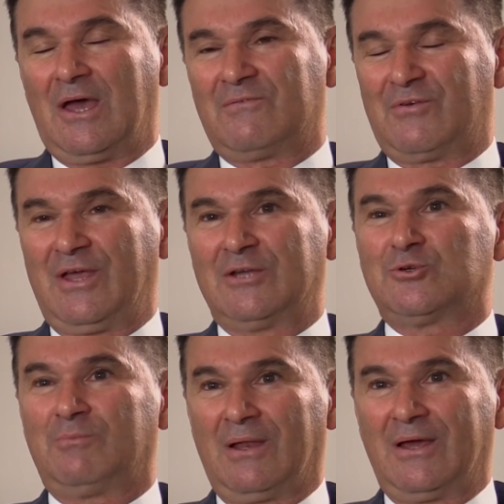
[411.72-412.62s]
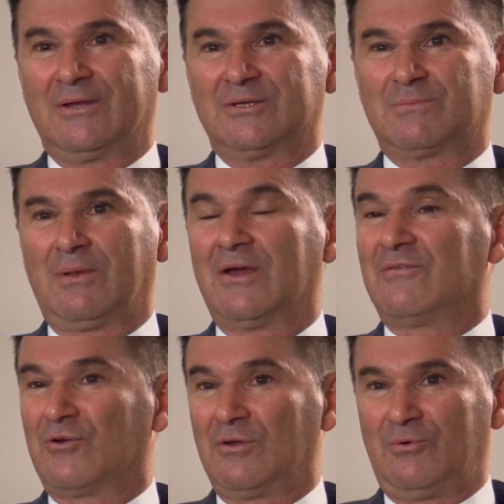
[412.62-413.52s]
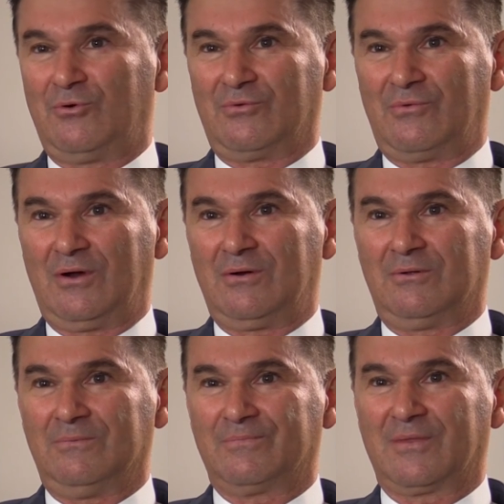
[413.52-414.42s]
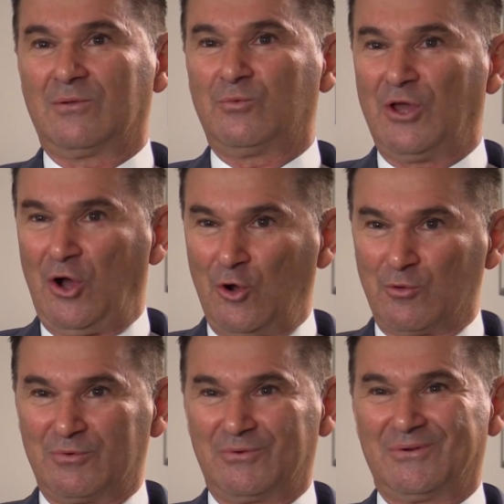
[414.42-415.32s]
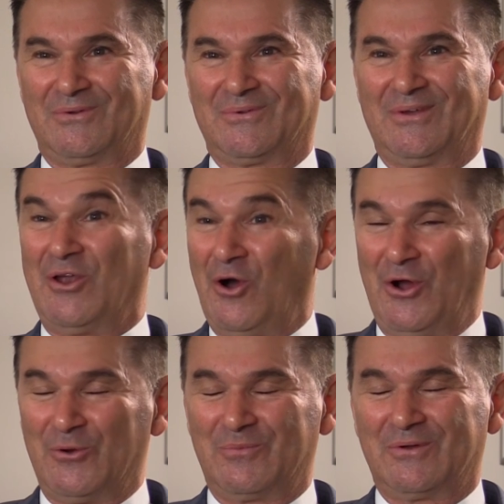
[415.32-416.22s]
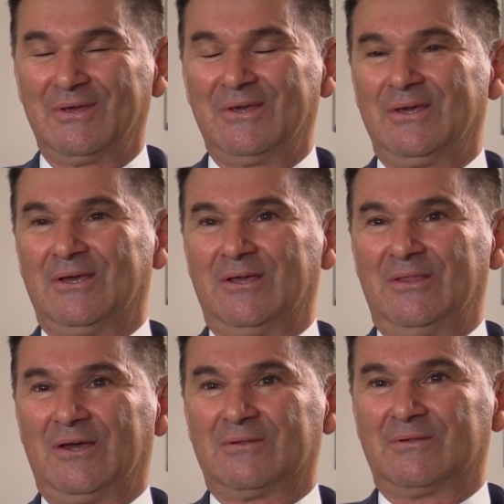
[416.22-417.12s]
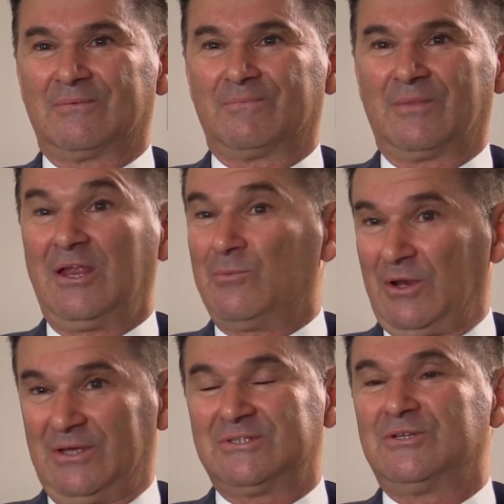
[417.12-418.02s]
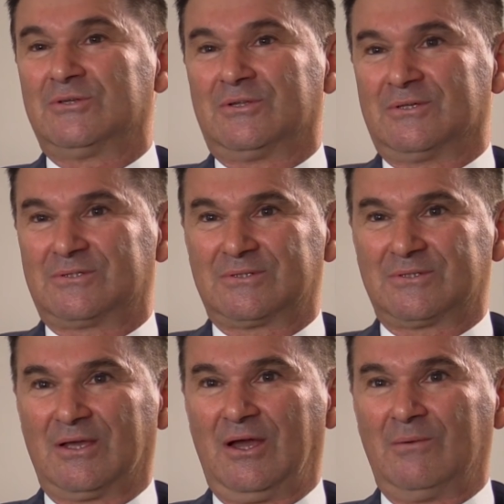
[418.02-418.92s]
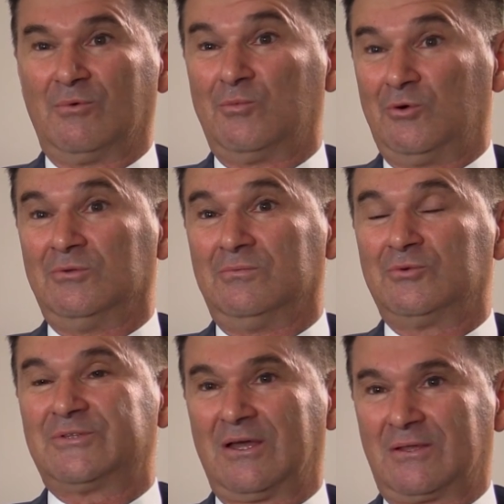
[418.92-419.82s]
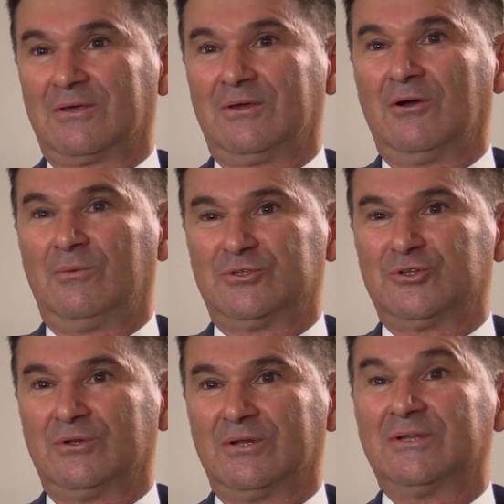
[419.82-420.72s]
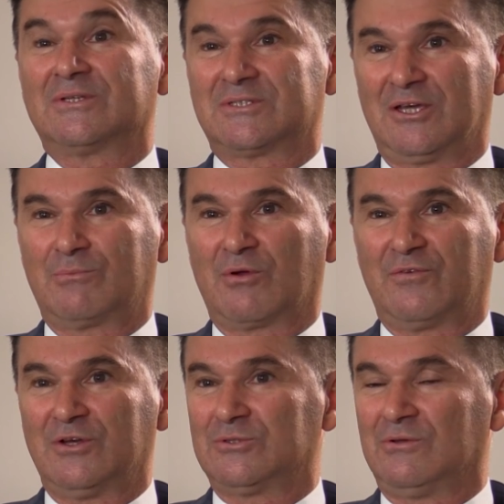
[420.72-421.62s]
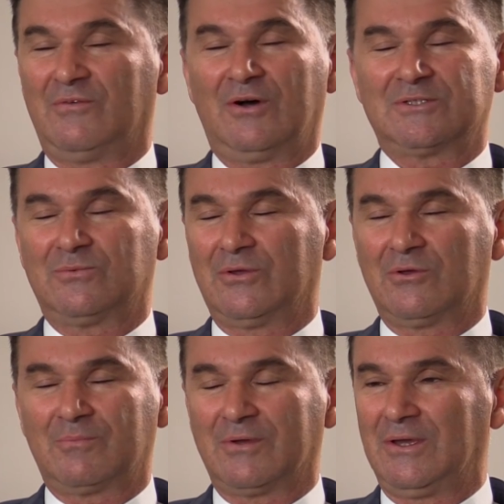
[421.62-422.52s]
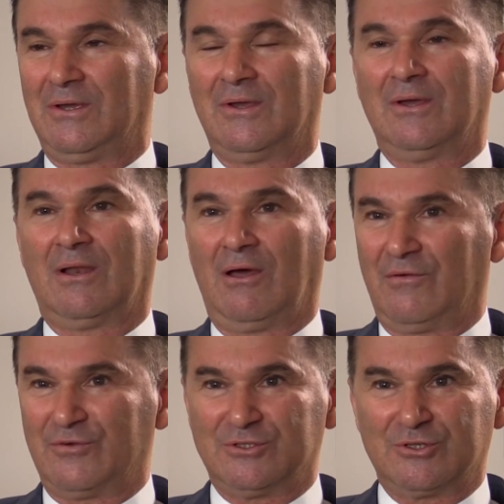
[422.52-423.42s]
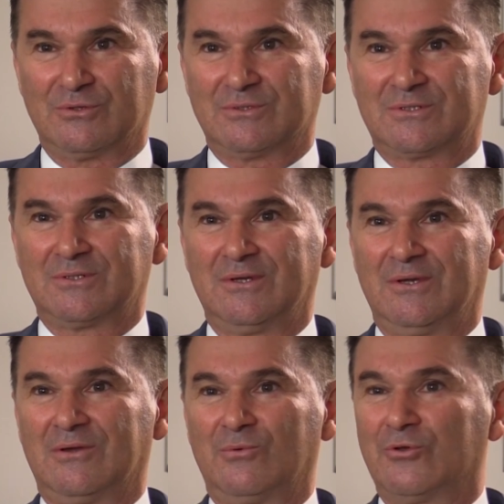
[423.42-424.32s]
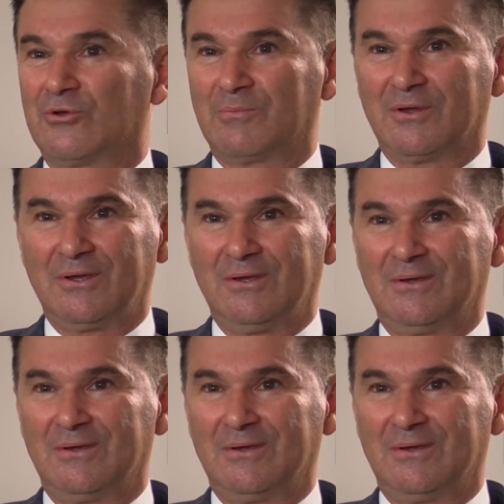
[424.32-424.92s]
And financial planners play a very important role. And we hope, and I hope, that anyone listening to this will take the opportunity to seek professional advice, whether it be life insurance, whether it be